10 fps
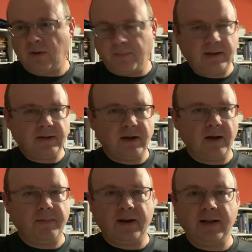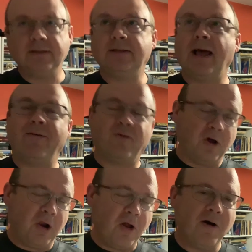I picked it up, and it sat for
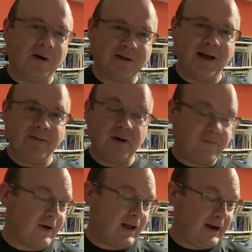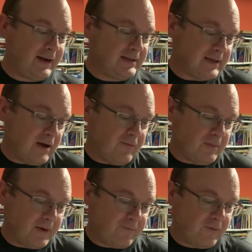a long time. But it finally did sell for
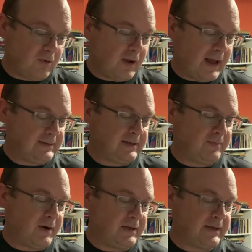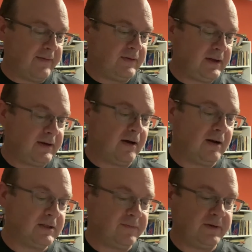my full asking price,
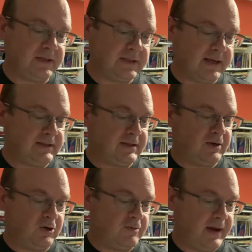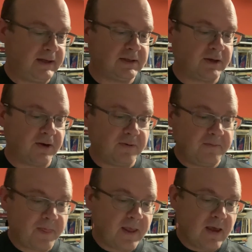$17.50 to New Mexico.
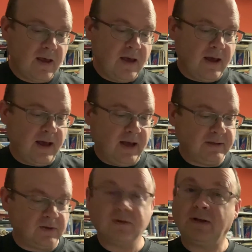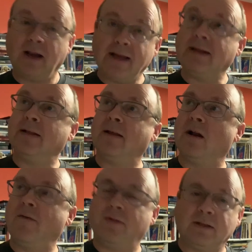So I was glad to get that
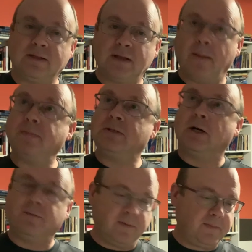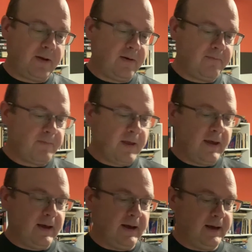off the top shelf up there.
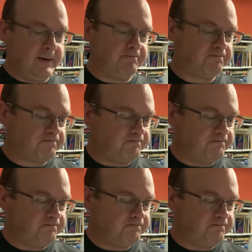And